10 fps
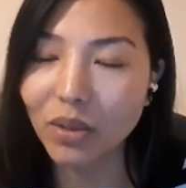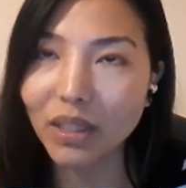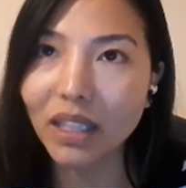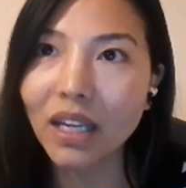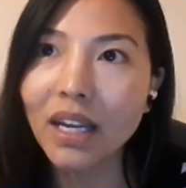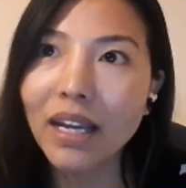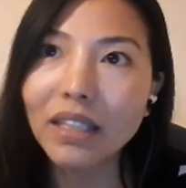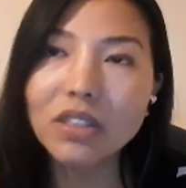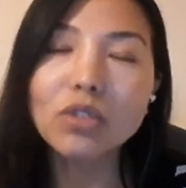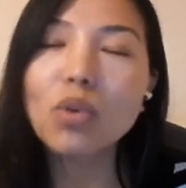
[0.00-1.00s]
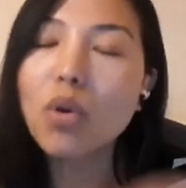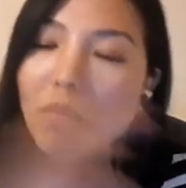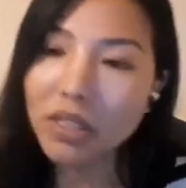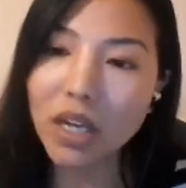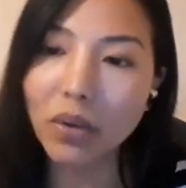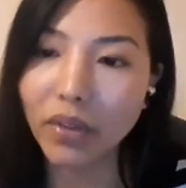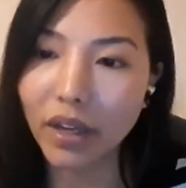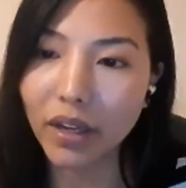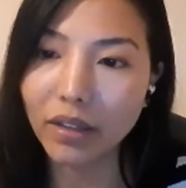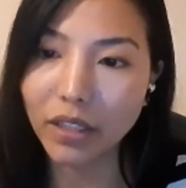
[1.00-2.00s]
So I think is so much out
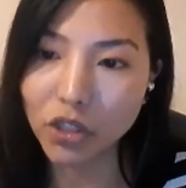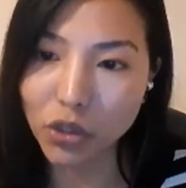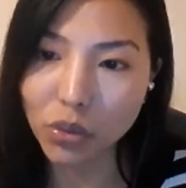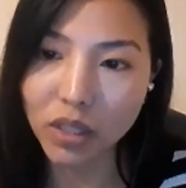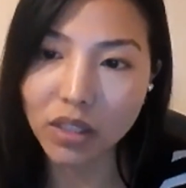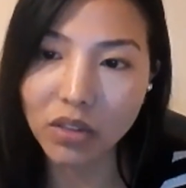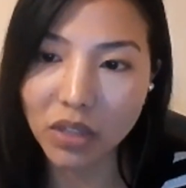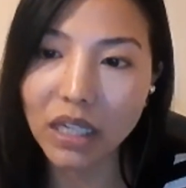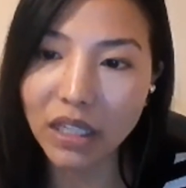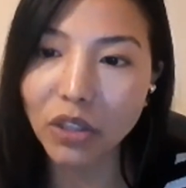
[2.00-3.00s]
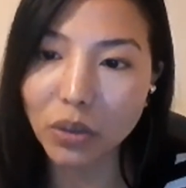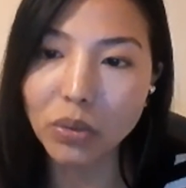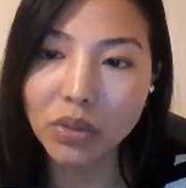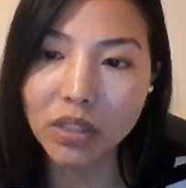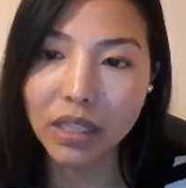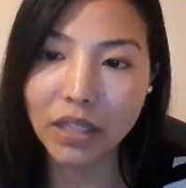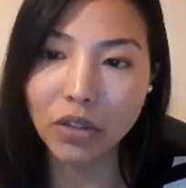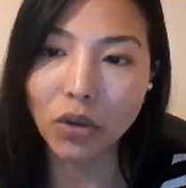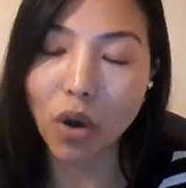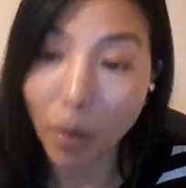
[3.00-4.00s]
there that you can really use
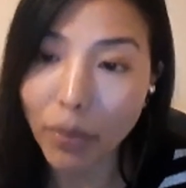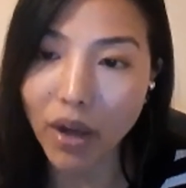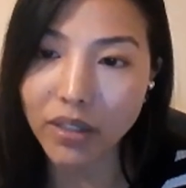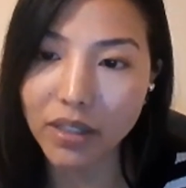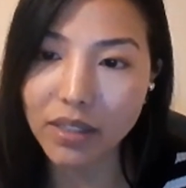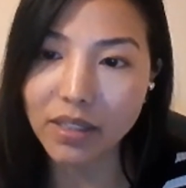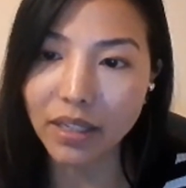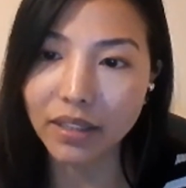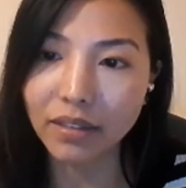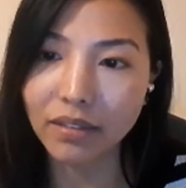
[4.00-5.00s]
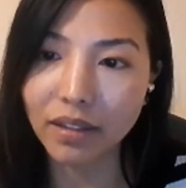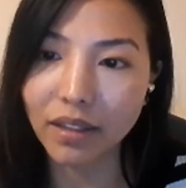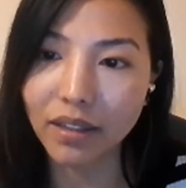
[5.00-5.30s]
in your products, and